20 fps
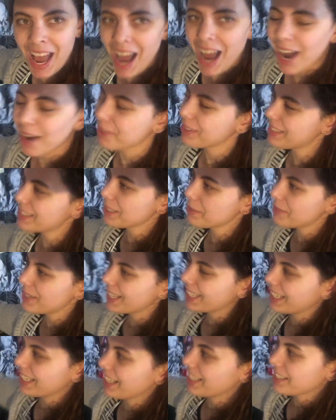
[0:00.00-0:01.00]
I was thinking about
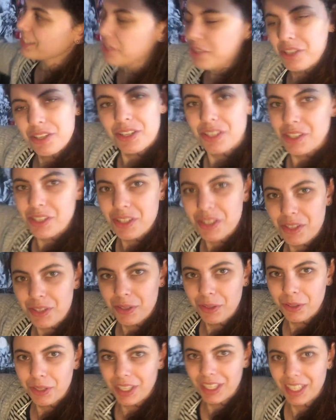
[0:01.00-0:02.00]
getting like the
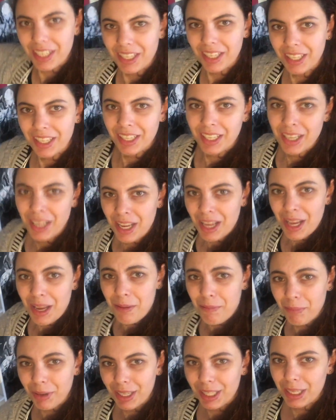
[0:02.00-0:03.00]
shorter
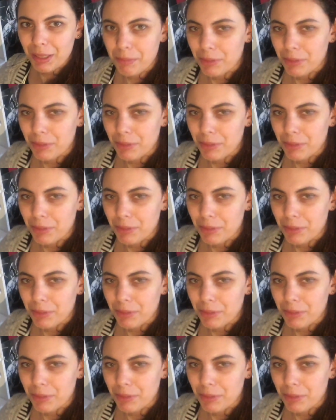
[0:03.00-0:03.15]
Billy